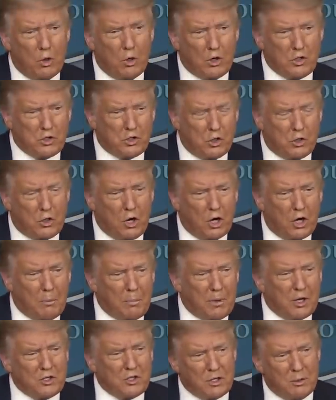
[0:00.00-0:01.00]
we'll also talk
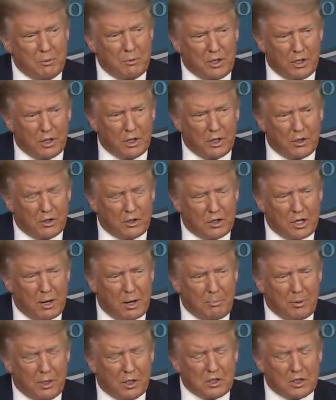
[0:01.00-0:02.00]
about some of the other
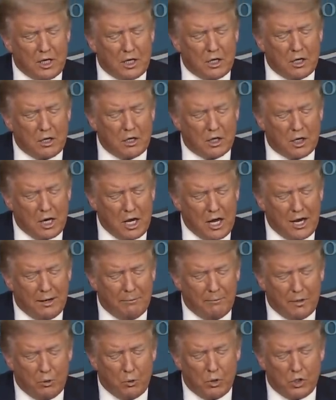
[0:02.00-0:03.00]
topics like our
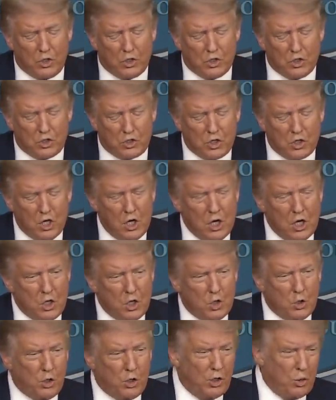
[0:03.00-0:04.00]
economy, which is
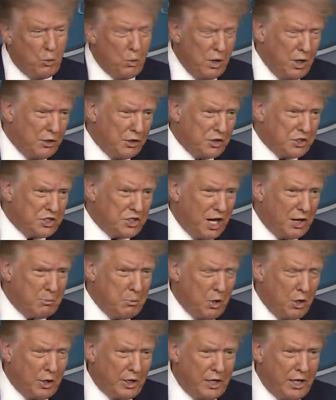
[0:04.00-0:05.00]
doing well. The
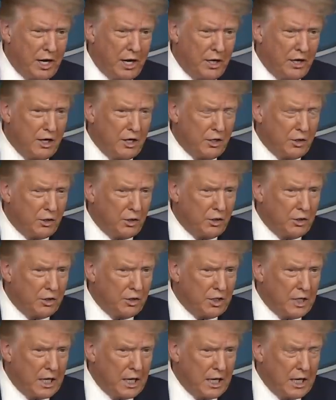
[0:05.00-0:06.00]
stock market had another
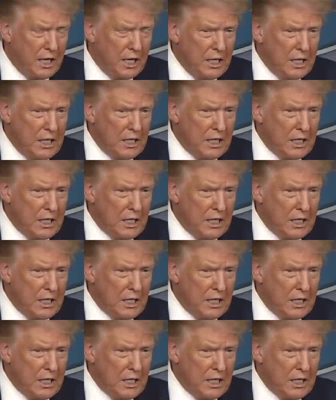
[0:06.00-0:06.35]
good day.